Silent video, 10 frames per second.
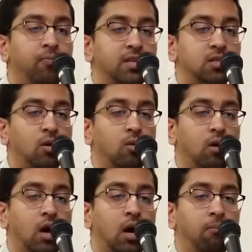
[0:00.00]

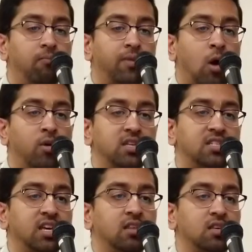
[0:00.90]
So I want to
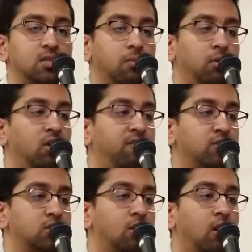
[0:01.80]
sing this beautiful
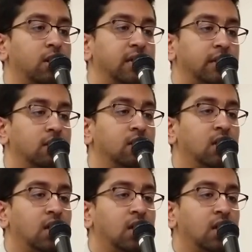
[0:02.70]
song here.